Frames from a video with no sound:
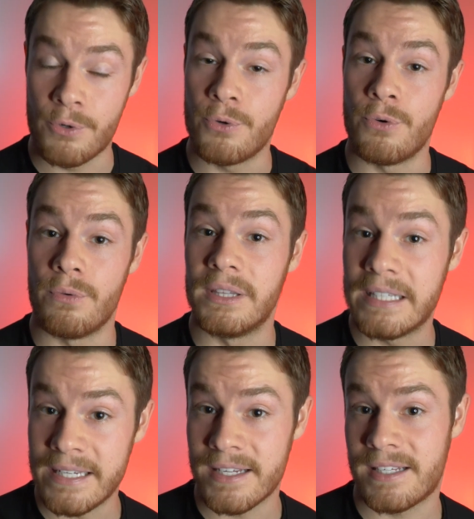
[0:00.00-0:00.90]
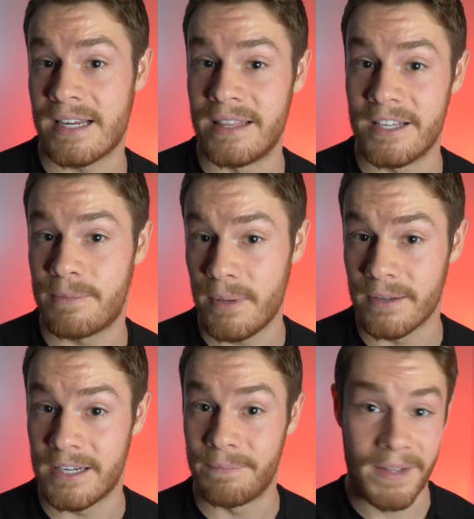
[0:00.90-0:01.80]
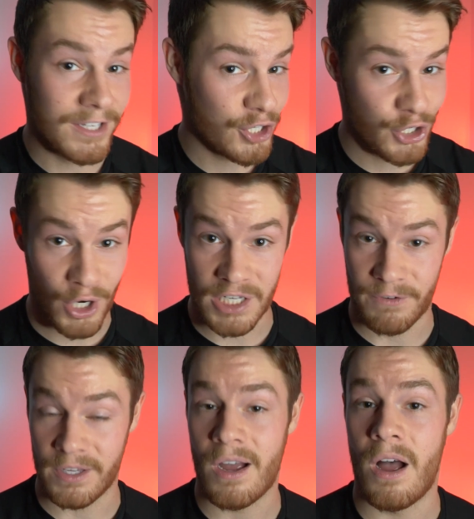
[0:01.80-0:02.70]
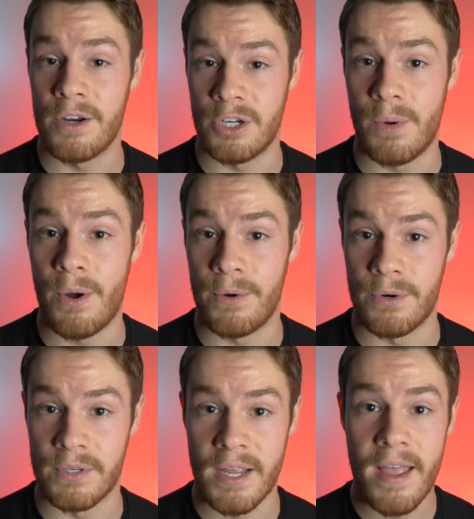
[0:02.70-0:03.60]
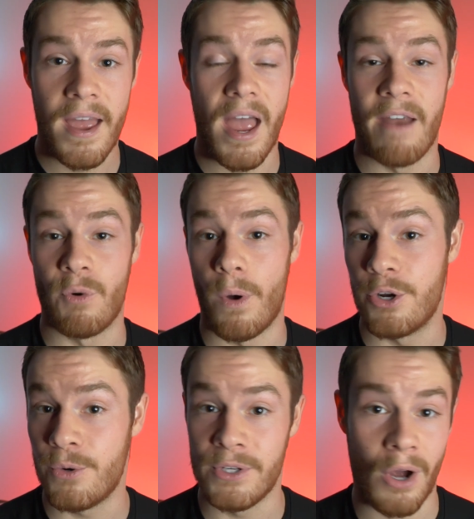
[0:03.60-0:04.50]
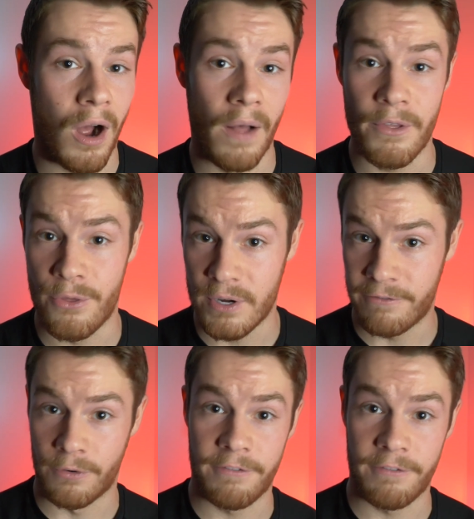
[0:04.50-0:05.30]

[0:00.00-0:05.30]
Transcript: who lease in this building. It's just for the condo owners, everyone who is on the 34th